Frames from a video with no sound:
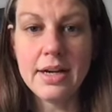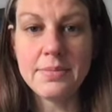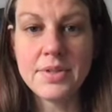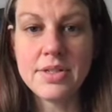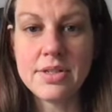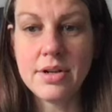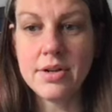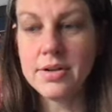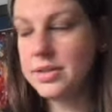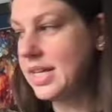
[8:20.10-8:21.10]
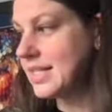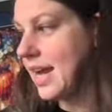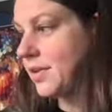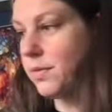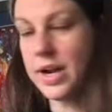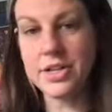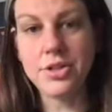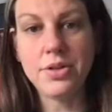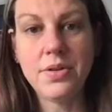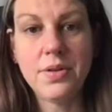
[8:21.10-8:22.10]
So that's kind of why
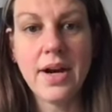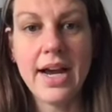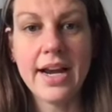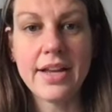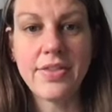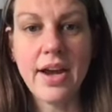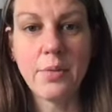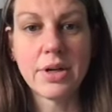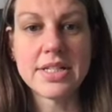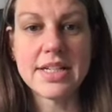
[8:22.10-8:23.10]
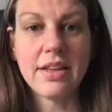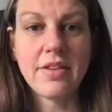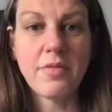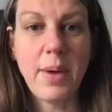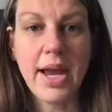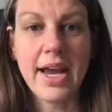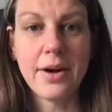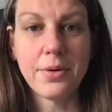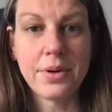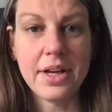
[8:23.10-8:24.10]
too I got that Words to Live By
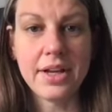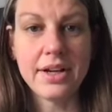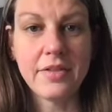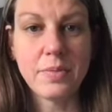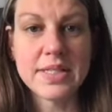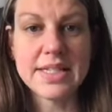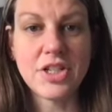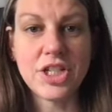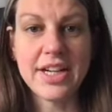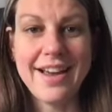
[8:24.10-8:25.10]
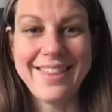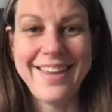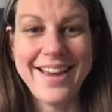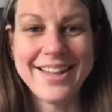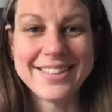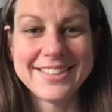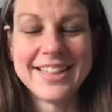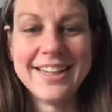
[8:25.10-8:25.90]
out and have been stitching on that.